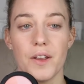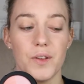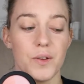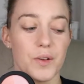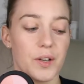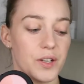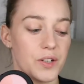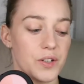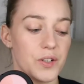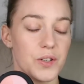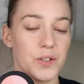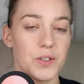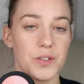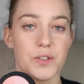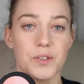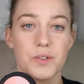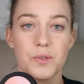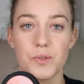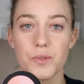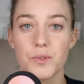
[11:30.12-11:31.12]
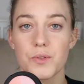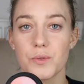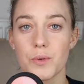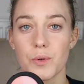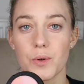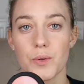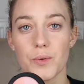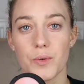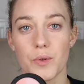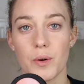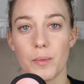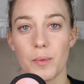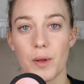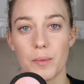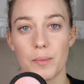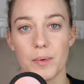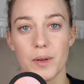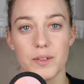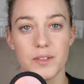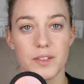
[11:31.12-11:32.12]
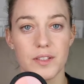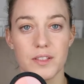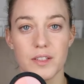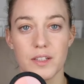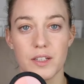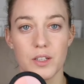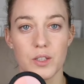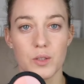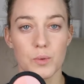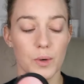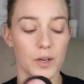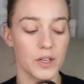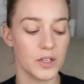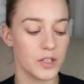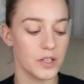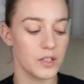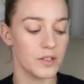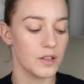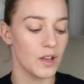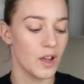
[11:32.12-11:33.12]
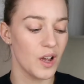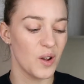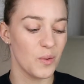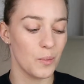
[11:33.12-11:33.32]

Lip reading: you can just scroll through the blog post and see the swatches.